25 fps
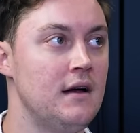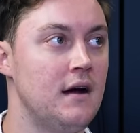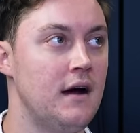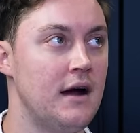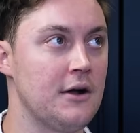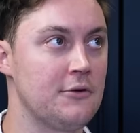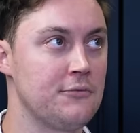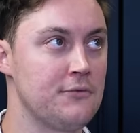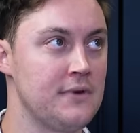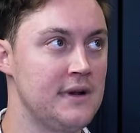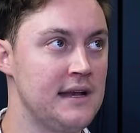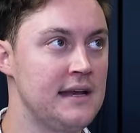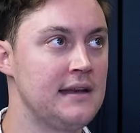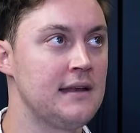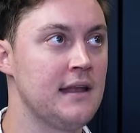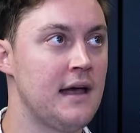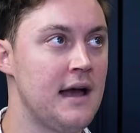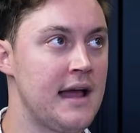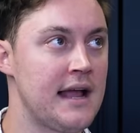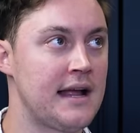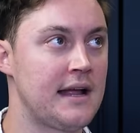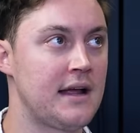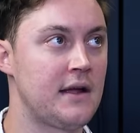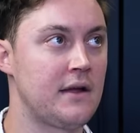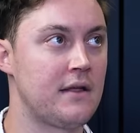I really
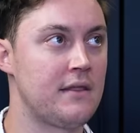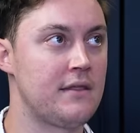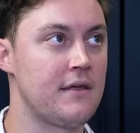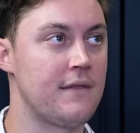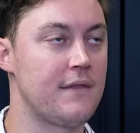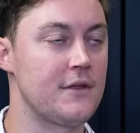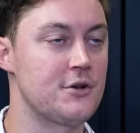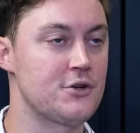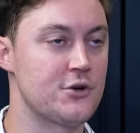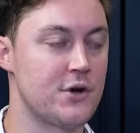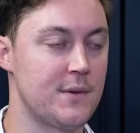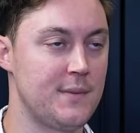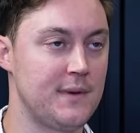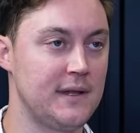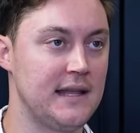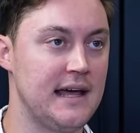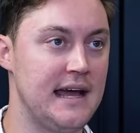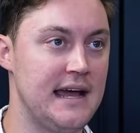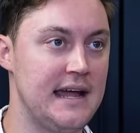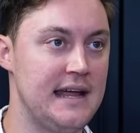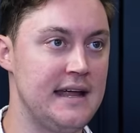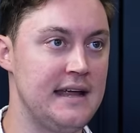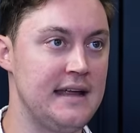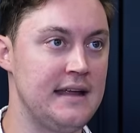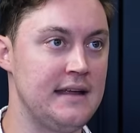like that the triple
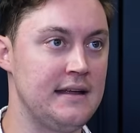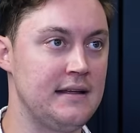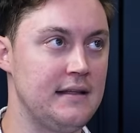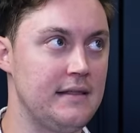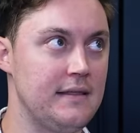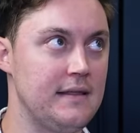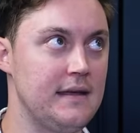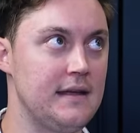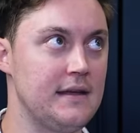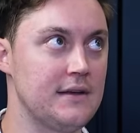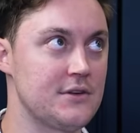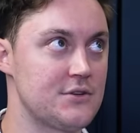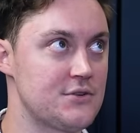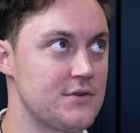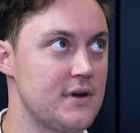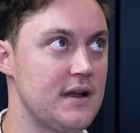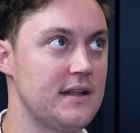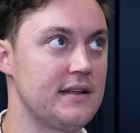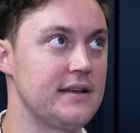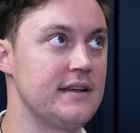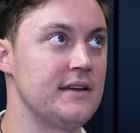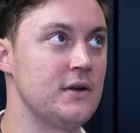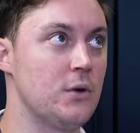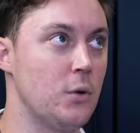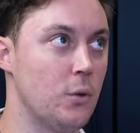A, the
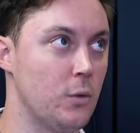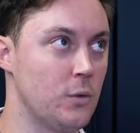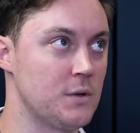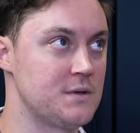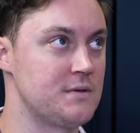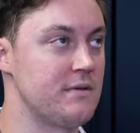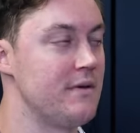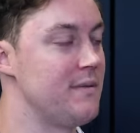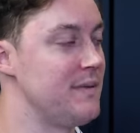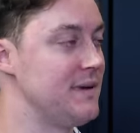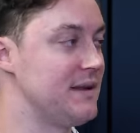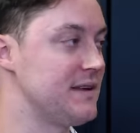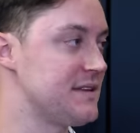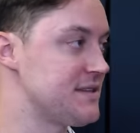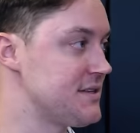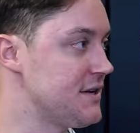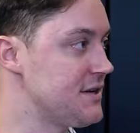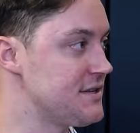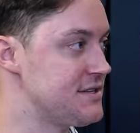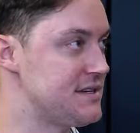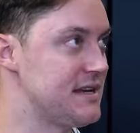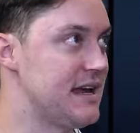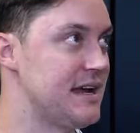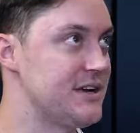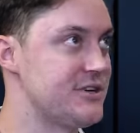Australian Automobile
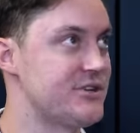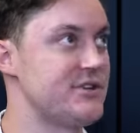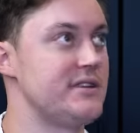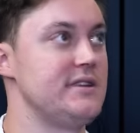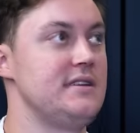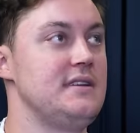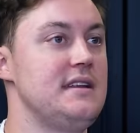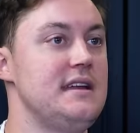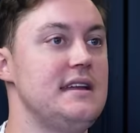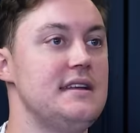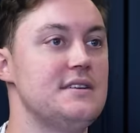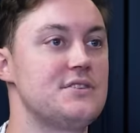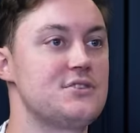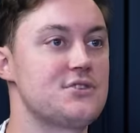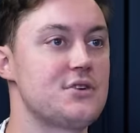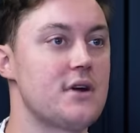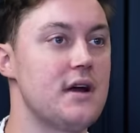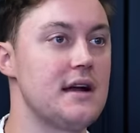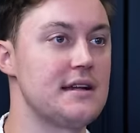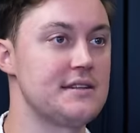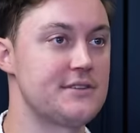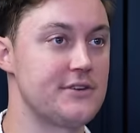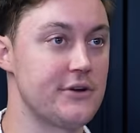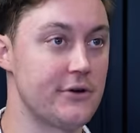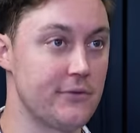Association, is
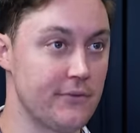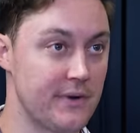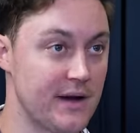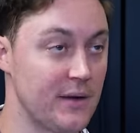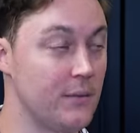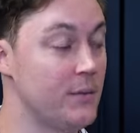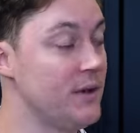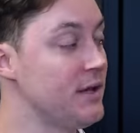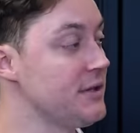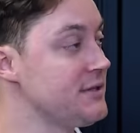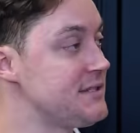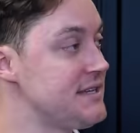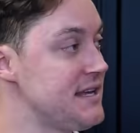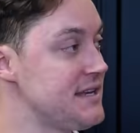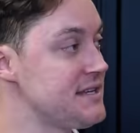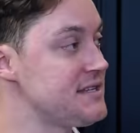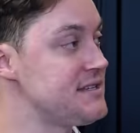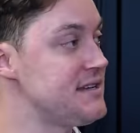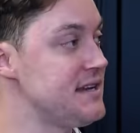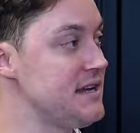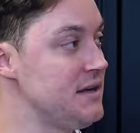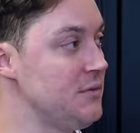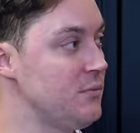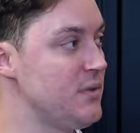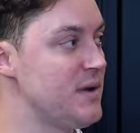trying to do real-world
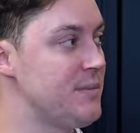testing.